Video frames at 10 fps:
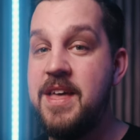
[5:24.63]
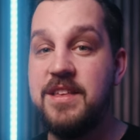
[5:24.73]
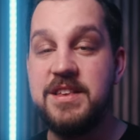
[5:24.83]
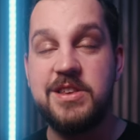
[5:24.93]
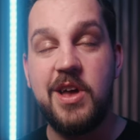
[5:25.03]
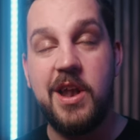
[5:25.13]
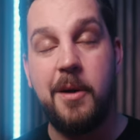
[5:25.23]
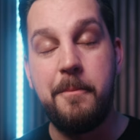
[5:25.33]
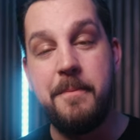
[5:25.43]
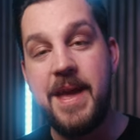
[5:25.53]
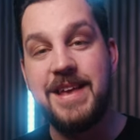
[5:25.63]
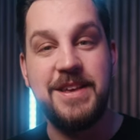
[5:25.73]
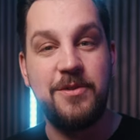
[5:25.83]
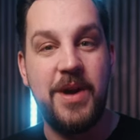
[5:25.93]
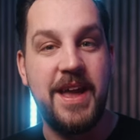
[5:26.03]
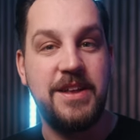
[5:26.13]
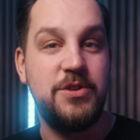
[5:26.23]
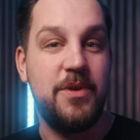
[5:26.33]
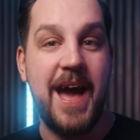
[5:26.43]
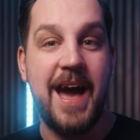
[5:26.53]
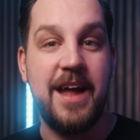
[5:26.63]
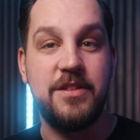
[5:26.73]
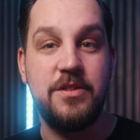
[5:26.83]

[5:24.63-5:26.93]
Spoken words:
this is an amazing way to add